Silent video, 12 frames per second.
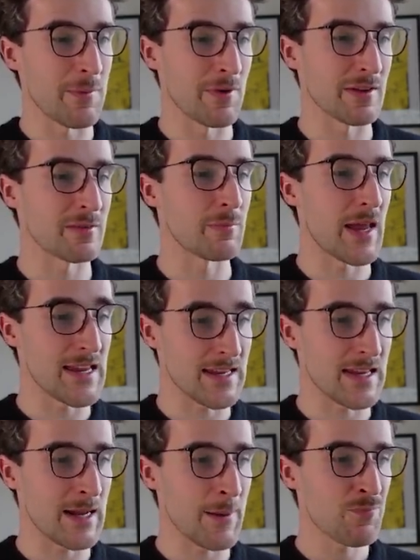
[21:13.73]
Emirates
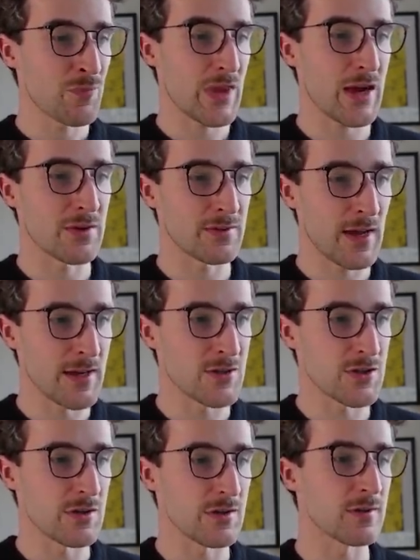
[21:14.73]
making their
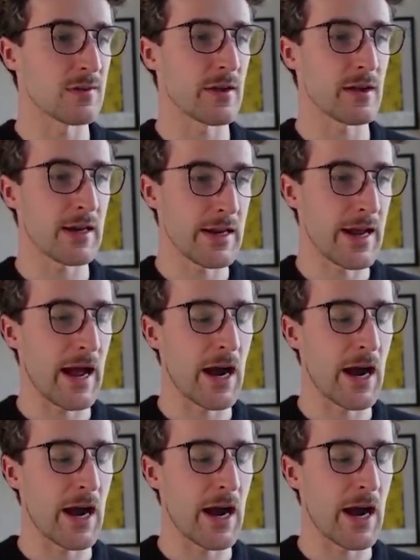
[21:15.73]
intentions clear.